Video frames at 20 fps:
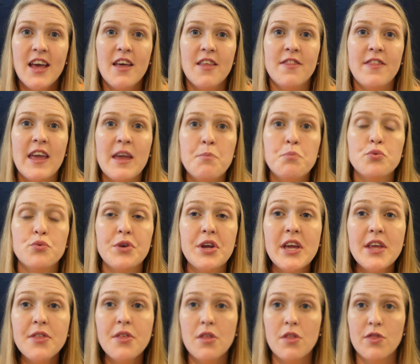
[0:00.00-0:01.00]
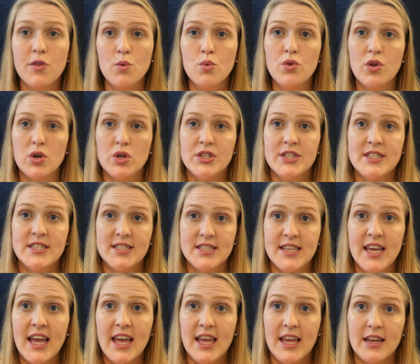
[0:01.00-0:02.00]
They breathe through their
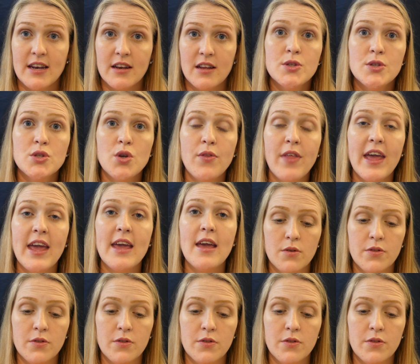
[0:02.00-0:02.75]
skin, so they,